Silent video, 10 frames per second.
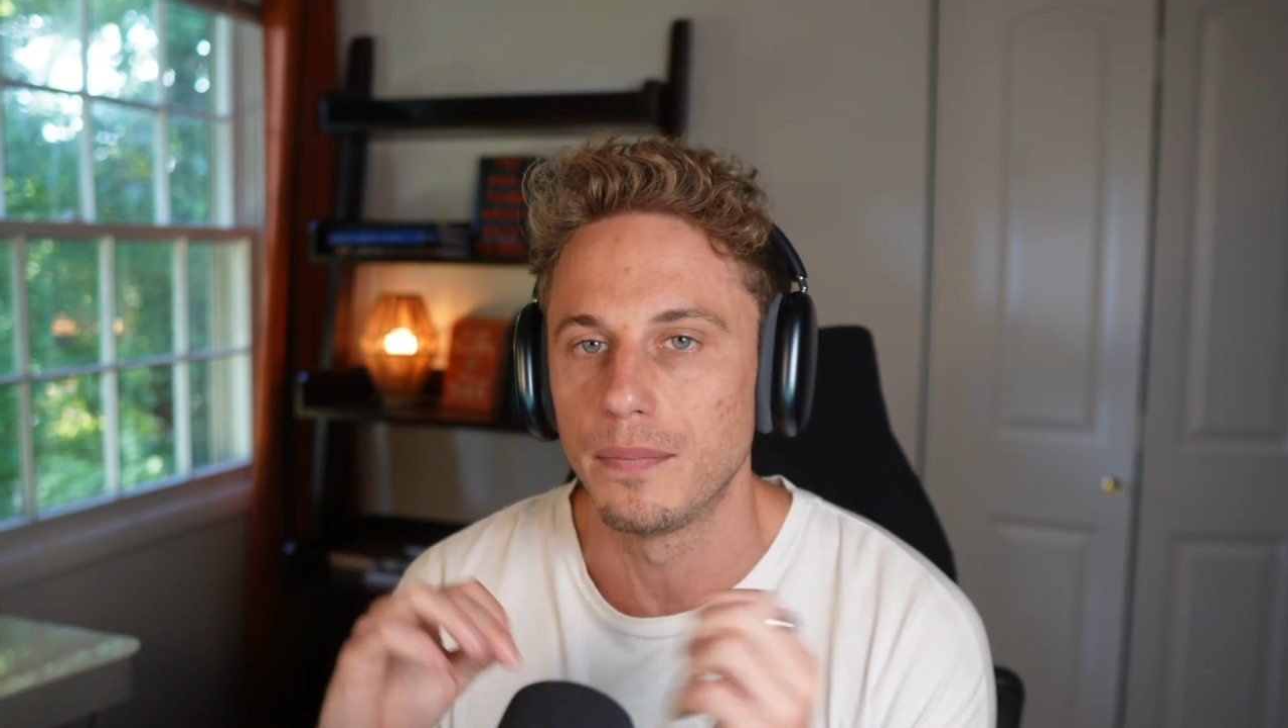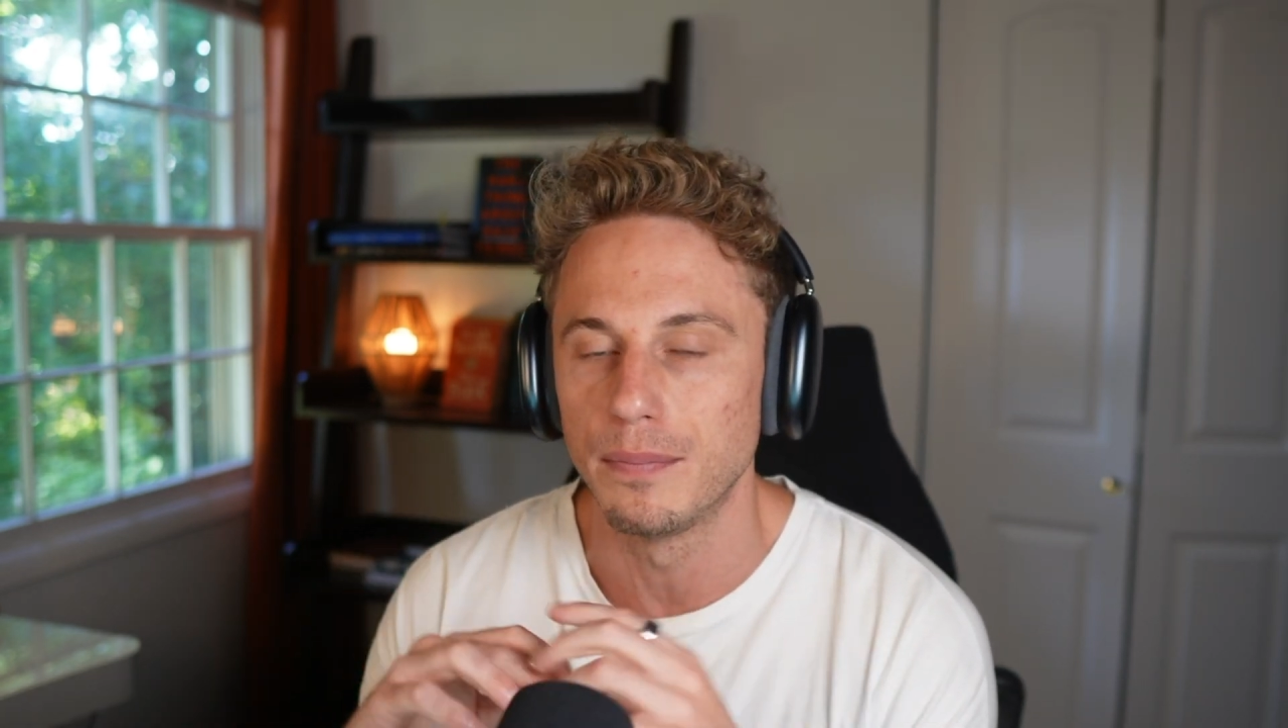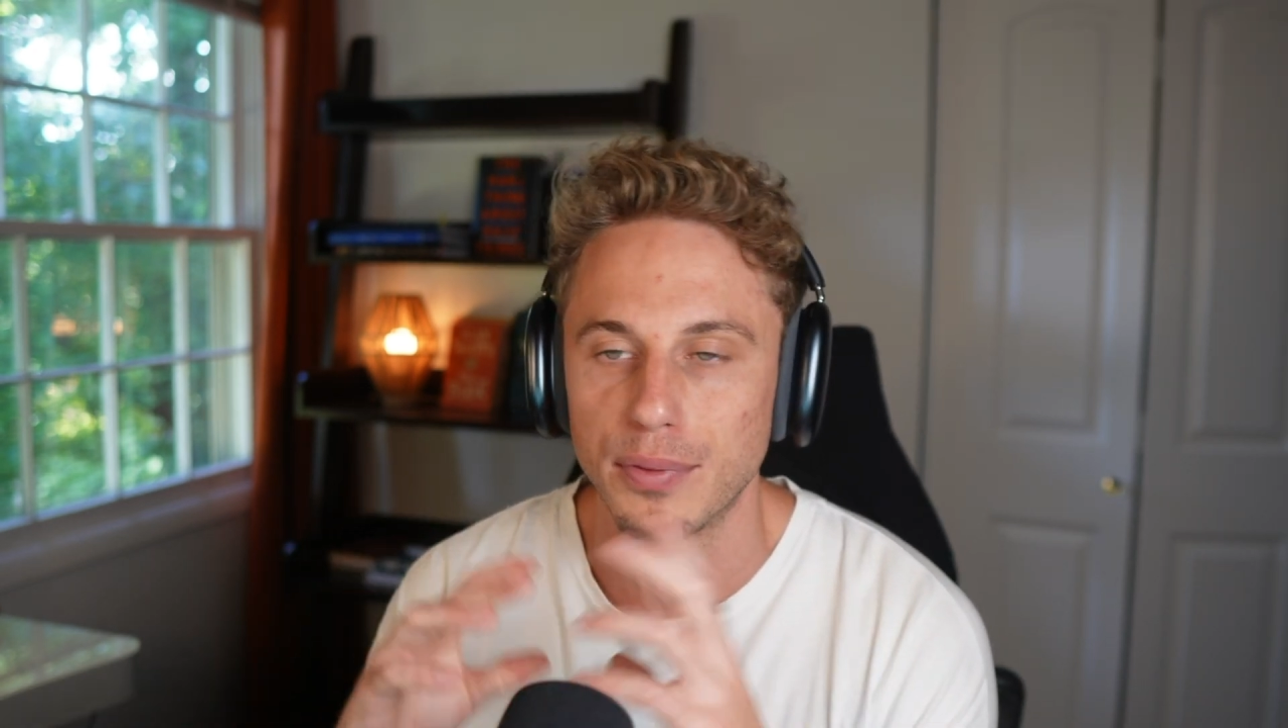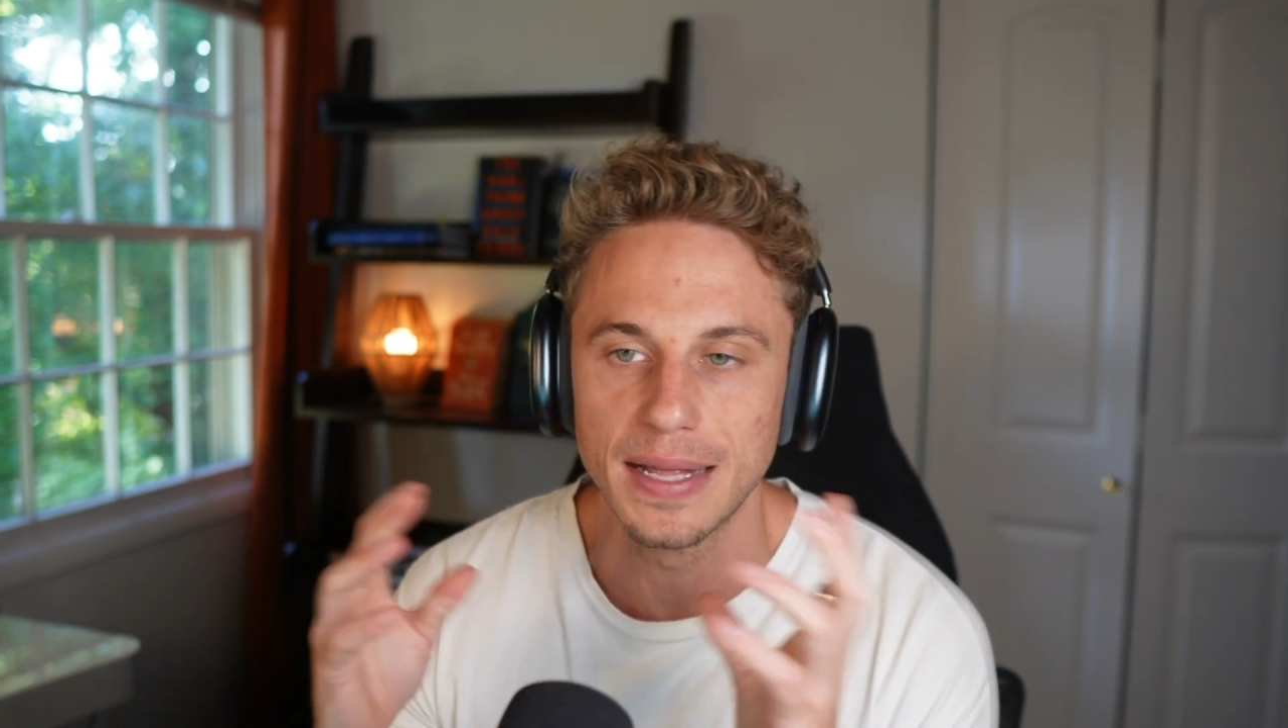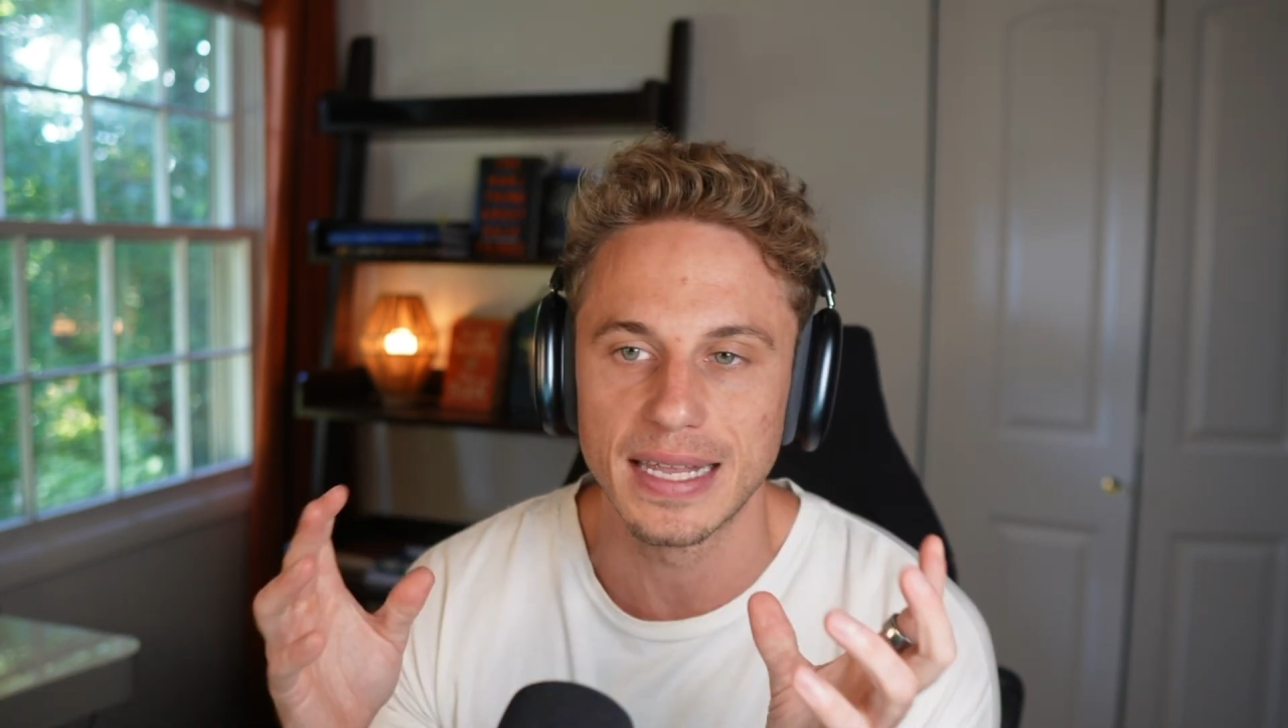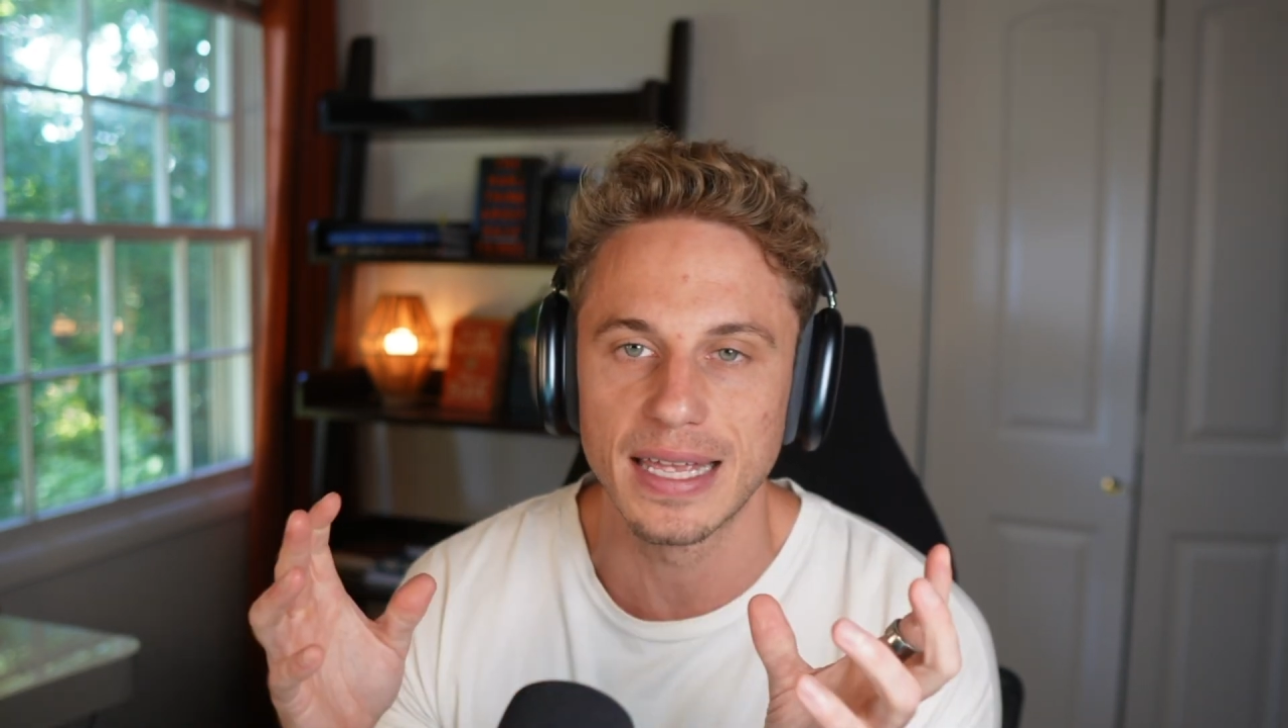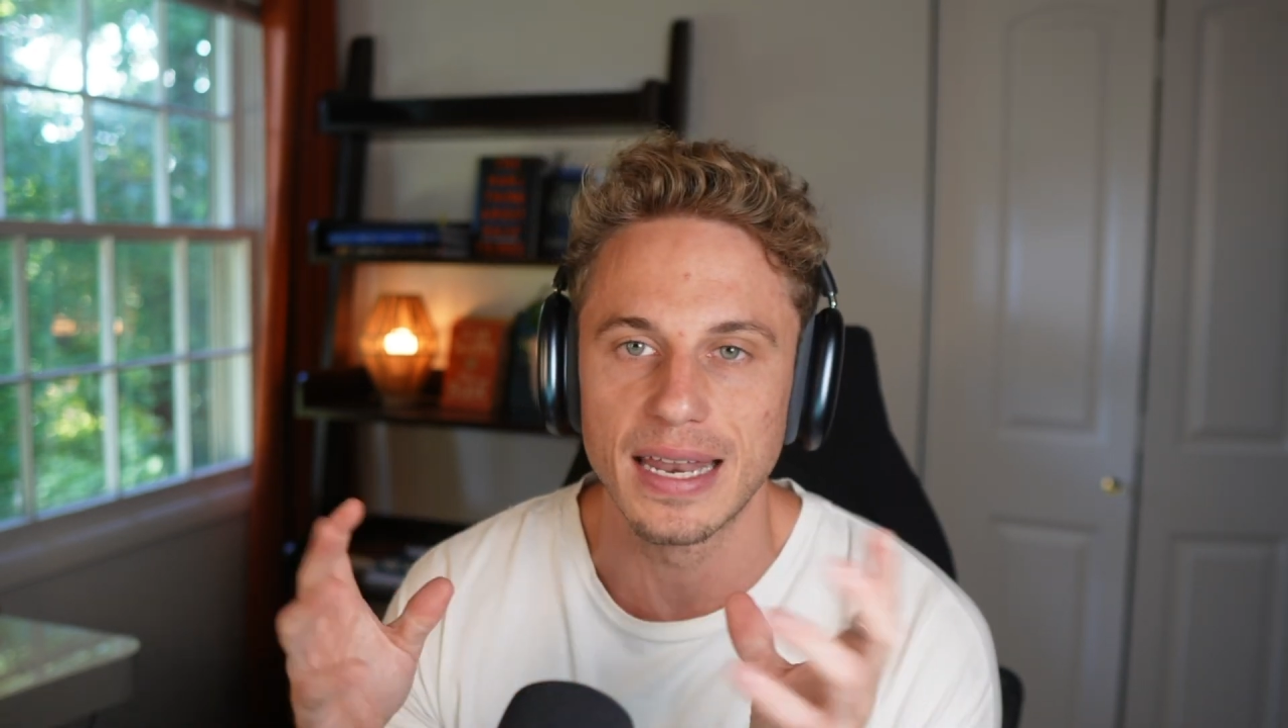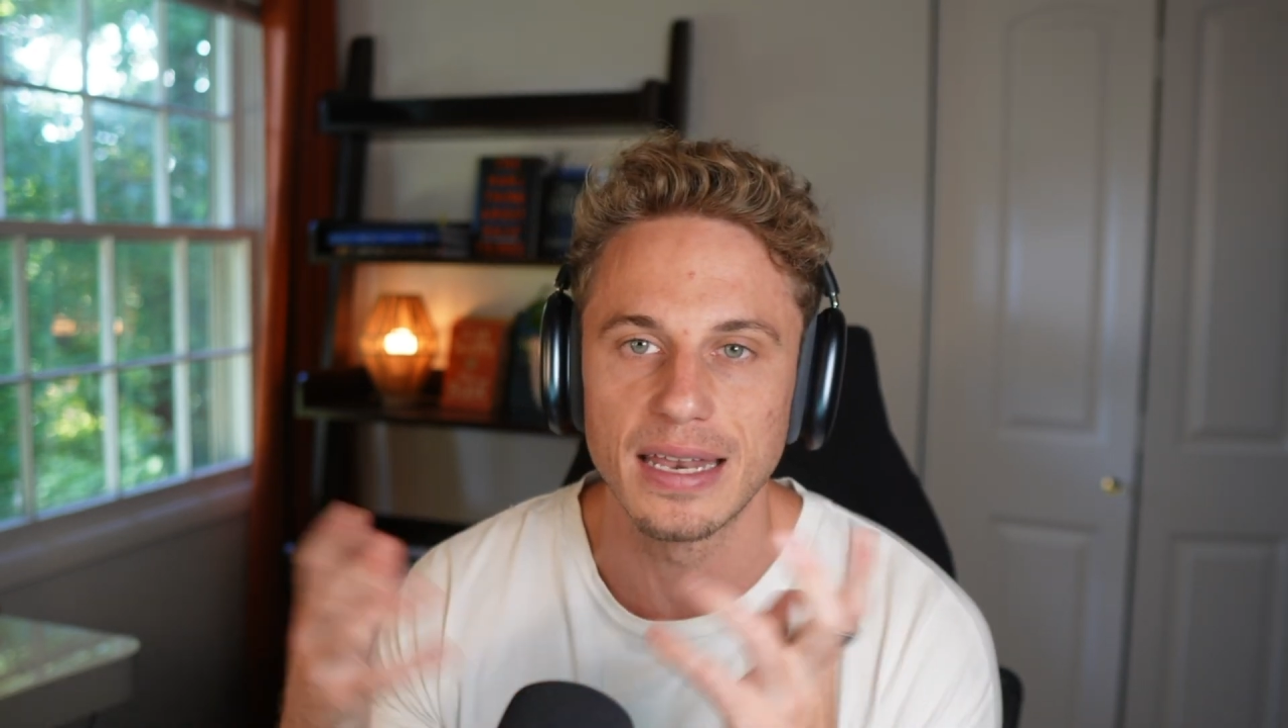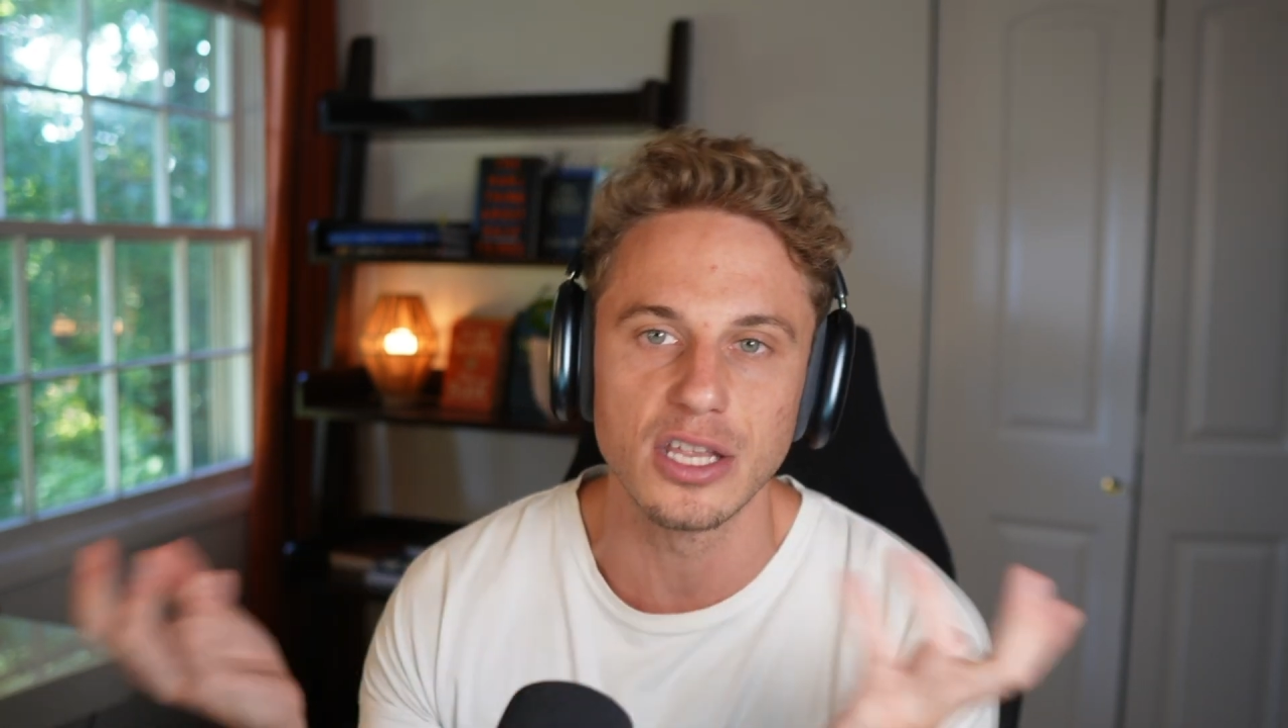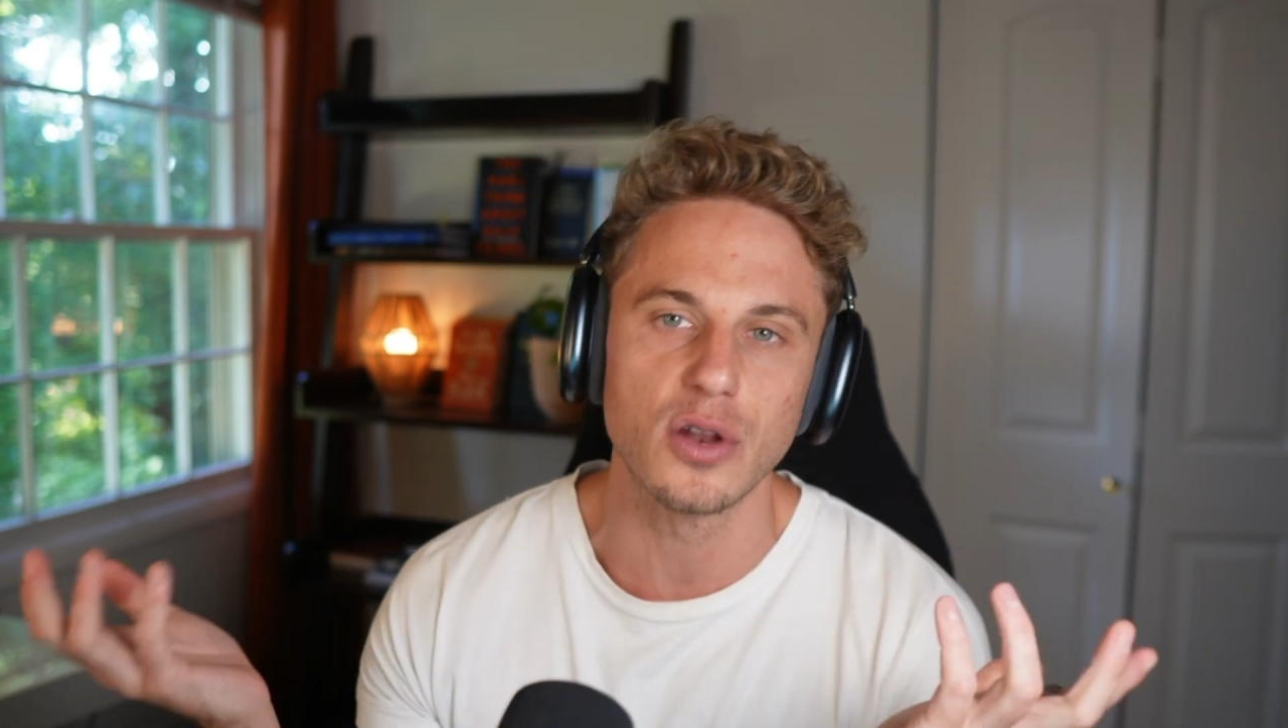blanketed,